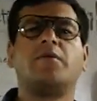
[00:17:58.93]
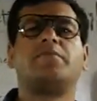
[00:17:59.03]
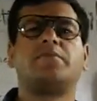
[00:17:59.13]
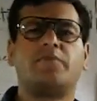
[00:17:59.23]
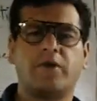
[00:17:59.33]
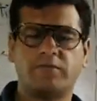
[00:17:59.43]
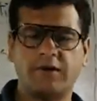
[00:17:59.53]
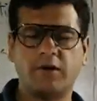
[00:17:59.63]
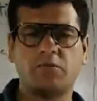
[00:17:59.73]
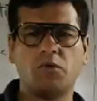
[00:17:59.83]

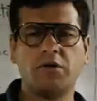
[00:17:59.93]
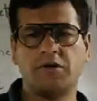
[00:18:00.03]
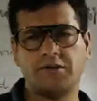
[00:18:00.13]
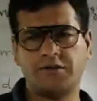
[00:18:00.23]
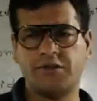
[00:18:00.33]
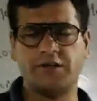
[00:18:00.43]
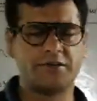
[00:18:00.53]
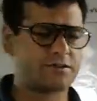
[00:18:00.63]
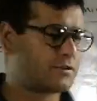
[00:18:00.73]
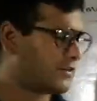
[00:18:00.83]
one or more
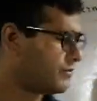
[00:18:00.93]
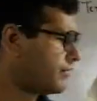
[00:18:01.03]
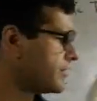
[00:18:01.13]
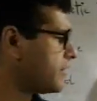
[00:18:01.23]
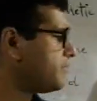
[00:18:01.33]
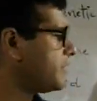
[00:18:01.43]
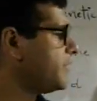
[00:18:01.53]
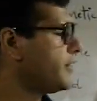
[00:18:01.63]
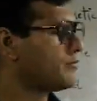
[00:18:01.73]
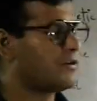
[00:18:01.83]
traits. For example,
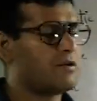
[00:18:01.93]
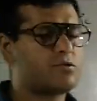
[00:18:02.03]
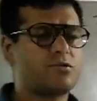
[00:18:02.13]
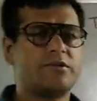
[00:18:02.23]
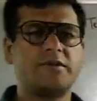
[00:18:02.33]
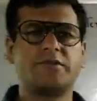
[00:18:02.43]
here we have shown